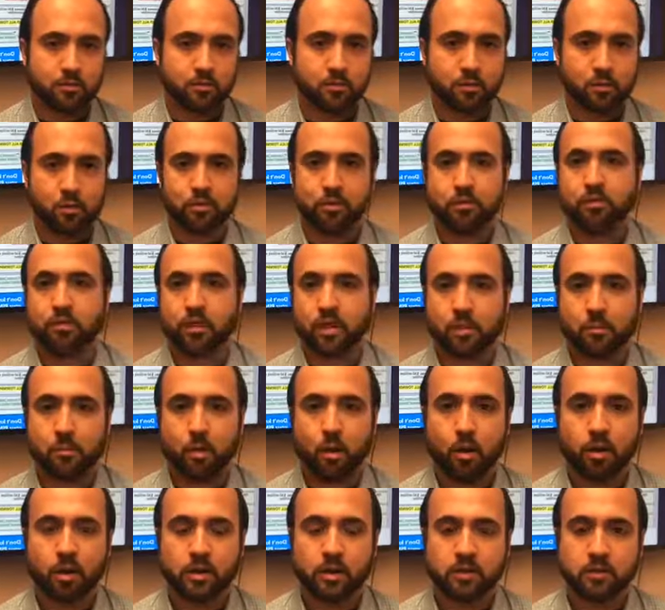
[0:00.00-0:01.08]
Fourth uh, of July
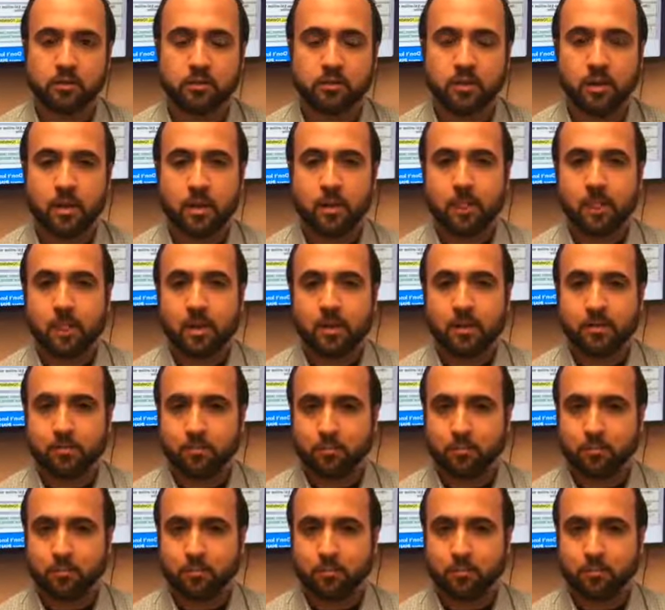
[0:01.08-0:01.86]
parties. Uh,